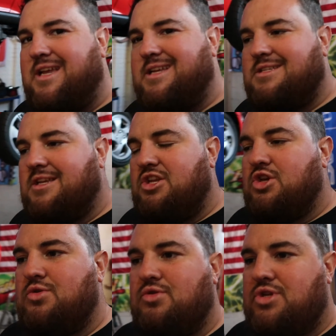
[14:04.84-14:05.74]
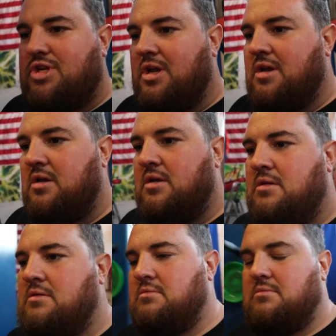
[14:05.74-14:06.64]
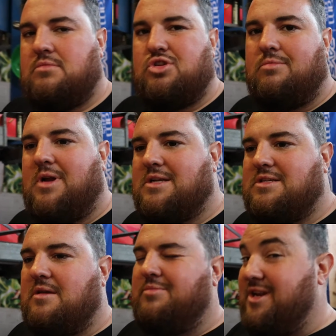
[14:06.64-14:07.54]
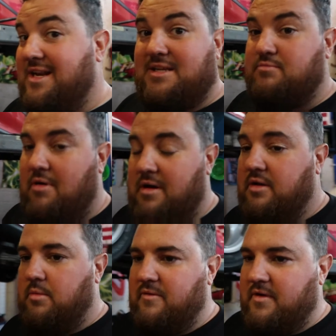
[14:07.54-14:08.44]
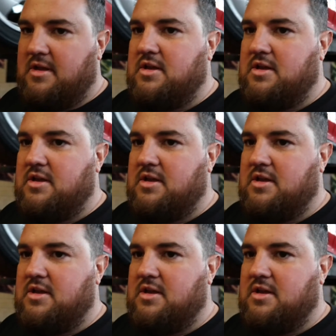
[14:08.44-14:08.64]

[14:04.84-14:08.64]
is a used sump gasket, but it is brand new. We've